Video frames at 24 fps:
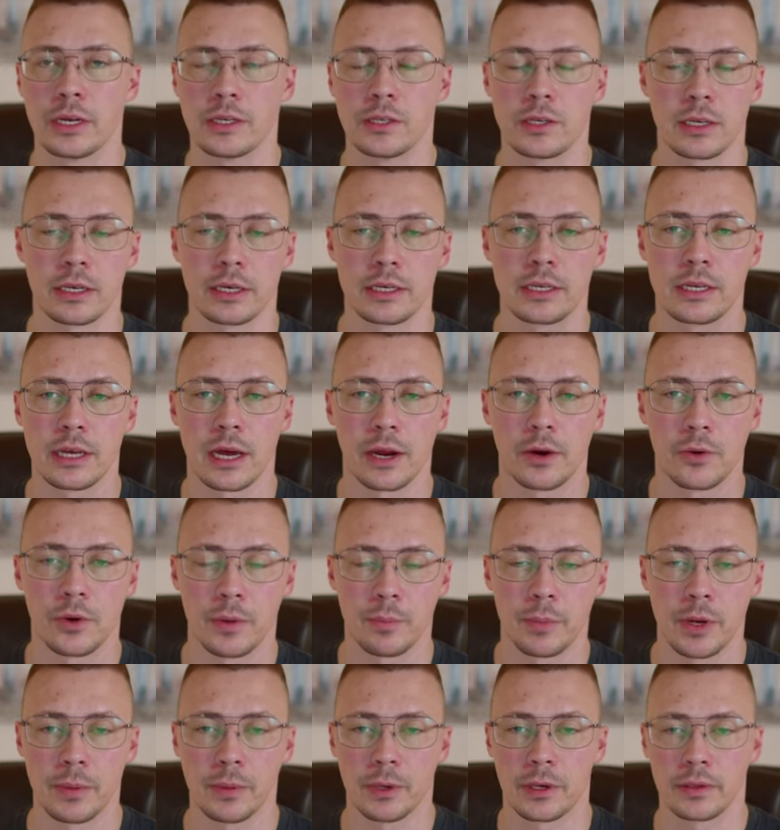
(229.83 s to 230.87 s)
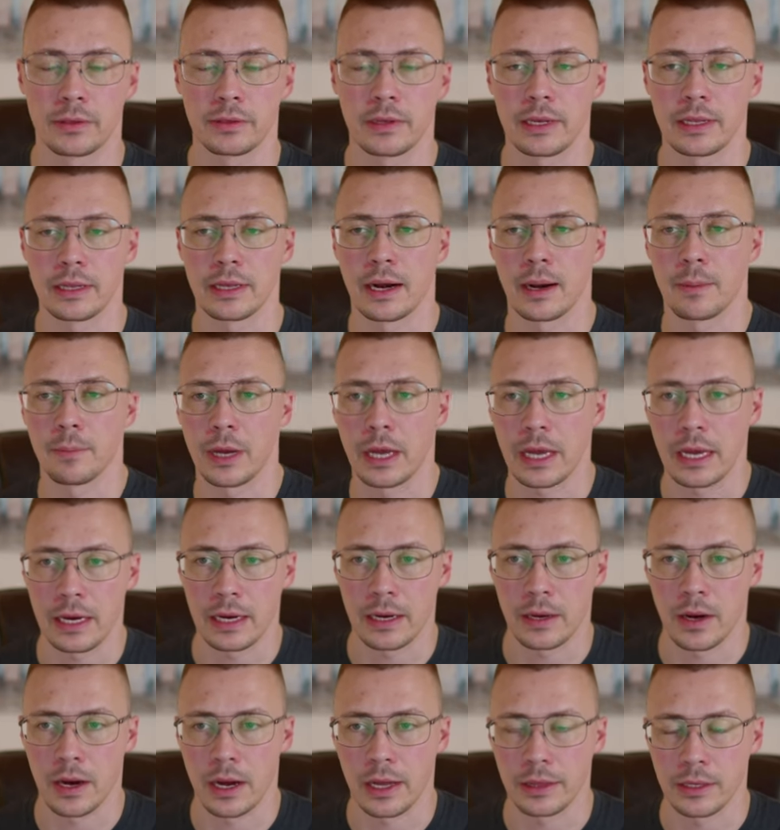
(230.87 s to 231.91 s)
So like I said, I don't want people to think that I'm
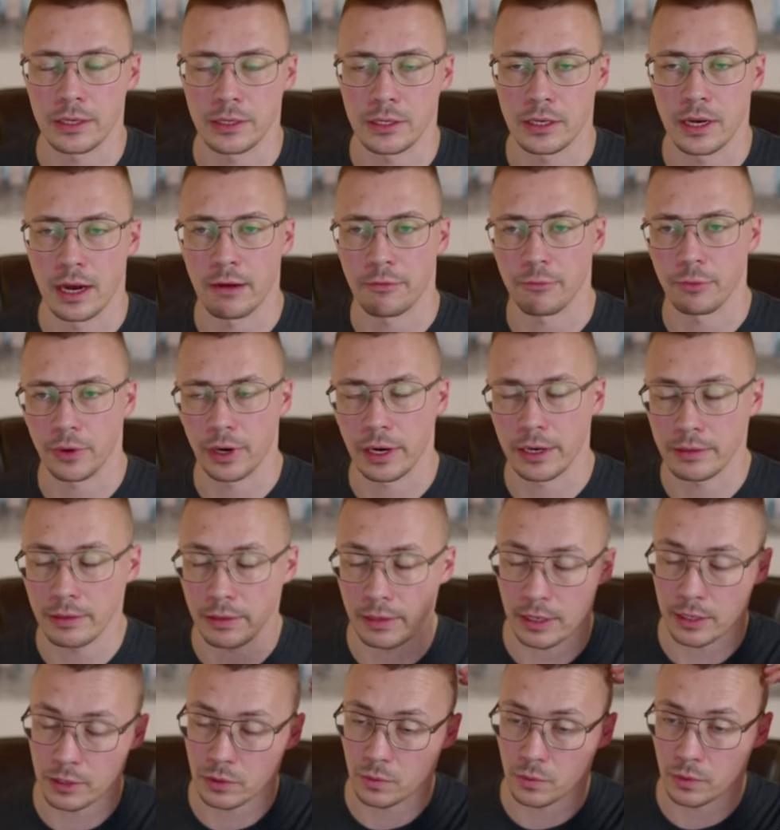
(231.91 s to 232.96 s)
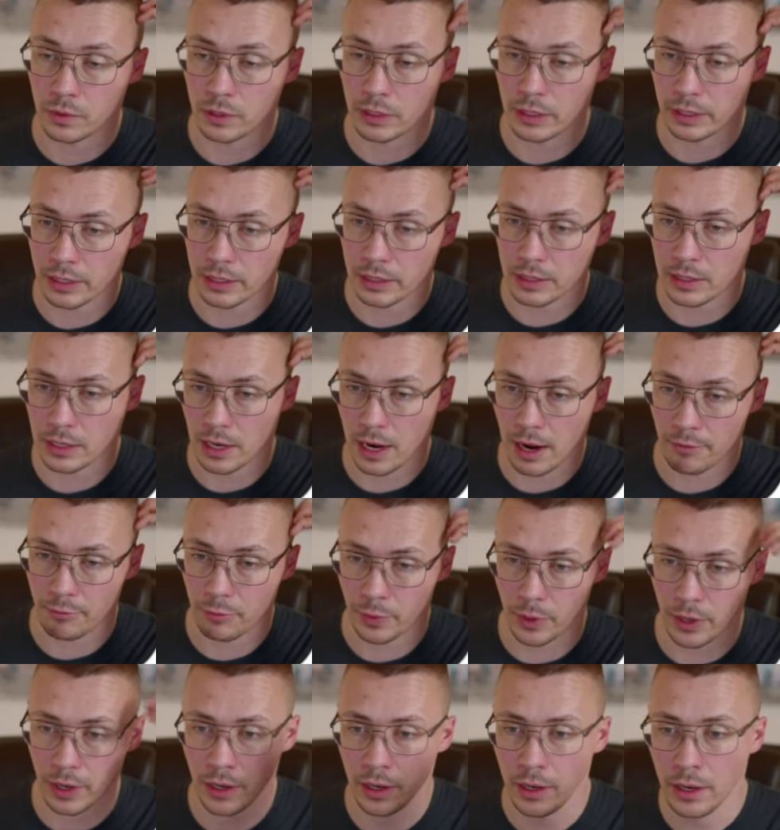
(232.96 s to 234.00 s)
hating on the software. I think it's really good
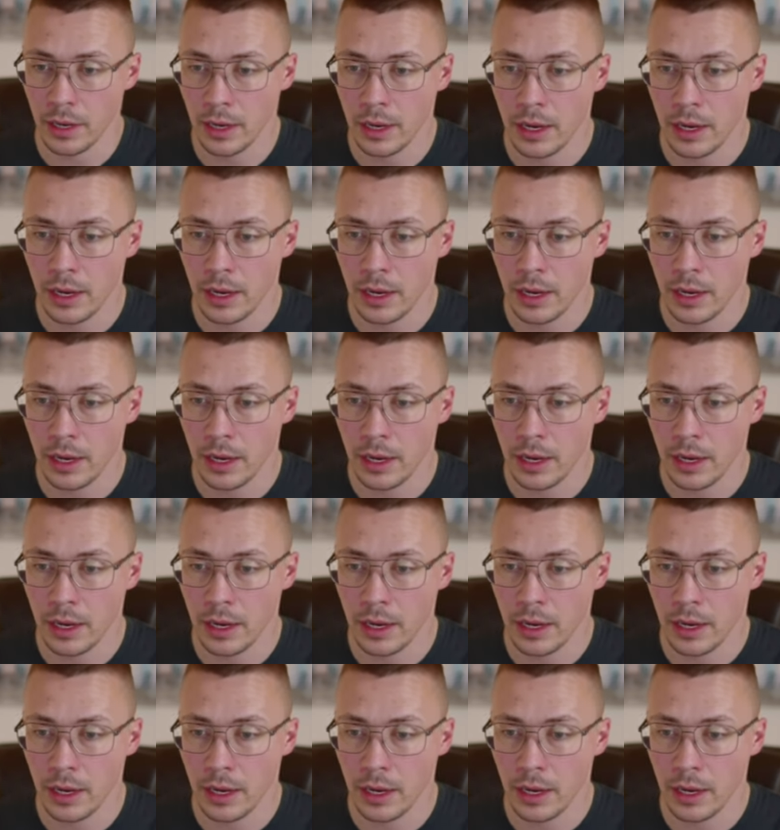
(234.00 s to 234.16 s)
software.